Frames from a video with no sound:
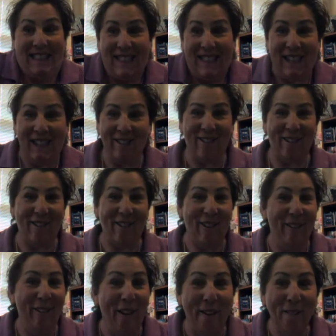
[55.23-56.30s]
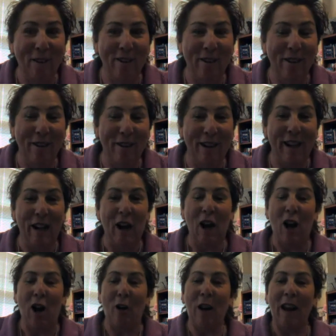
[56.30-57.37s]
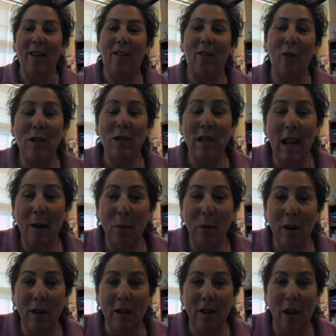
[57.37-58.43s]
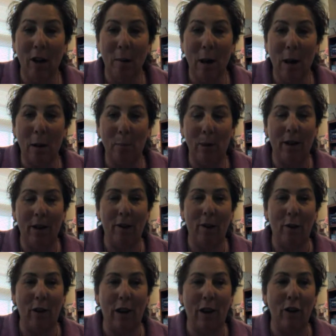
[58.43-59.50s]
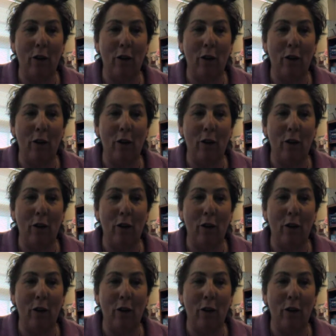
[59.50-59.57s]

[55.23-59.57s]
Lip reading: Still love Siri. Okay, so today we're going to talk about place value,